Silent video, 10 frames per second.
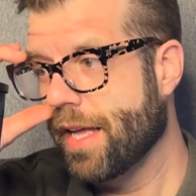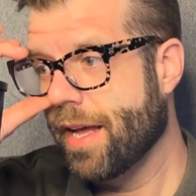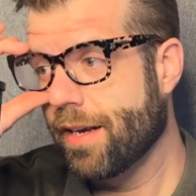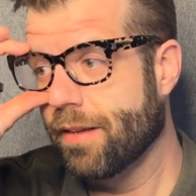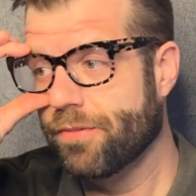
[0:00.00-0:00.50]

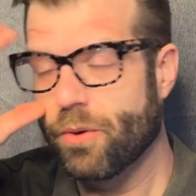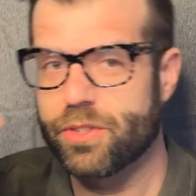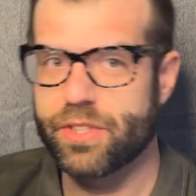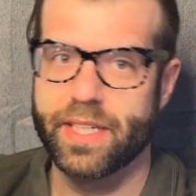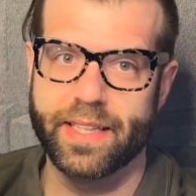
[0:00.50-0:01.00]
And
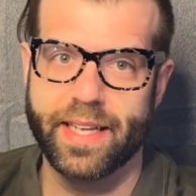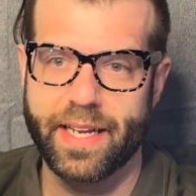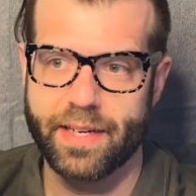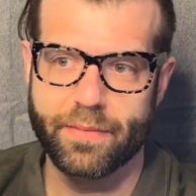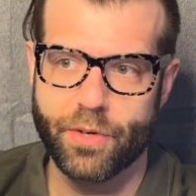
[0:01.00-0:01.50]

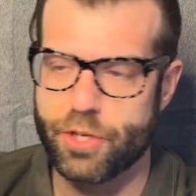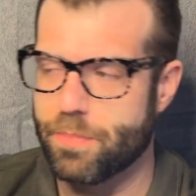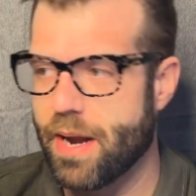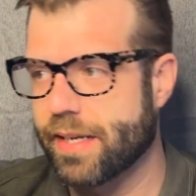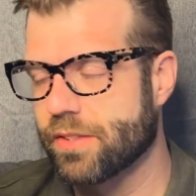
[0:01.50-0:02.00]
unfortunately, when you
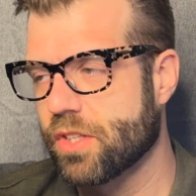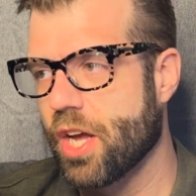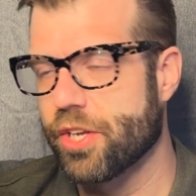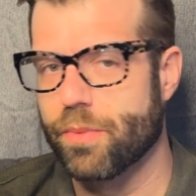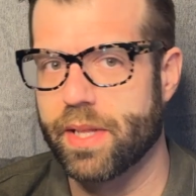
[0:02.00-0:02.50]
practice law,
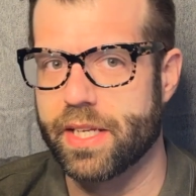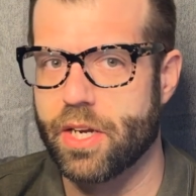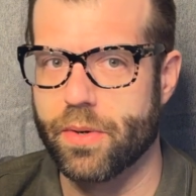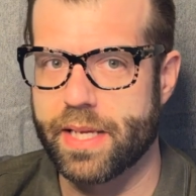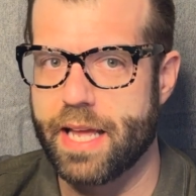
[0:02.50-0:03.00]
you really
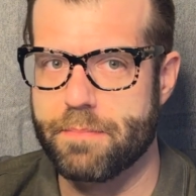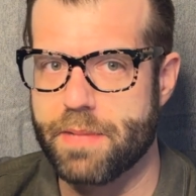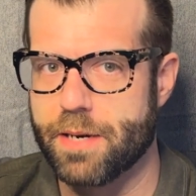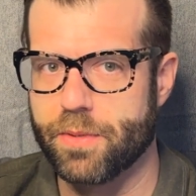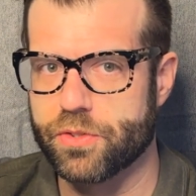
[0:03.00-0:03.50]
don't get
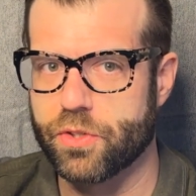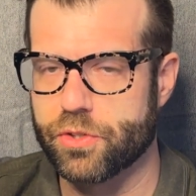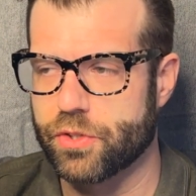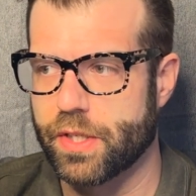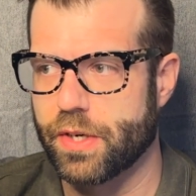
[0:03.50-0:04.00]
minimal
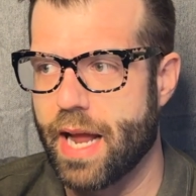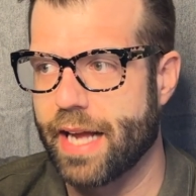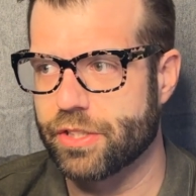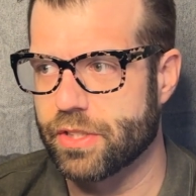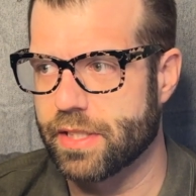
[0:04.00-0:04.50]
social
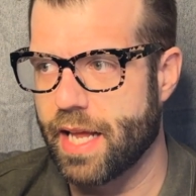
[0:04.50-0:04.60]
interaction,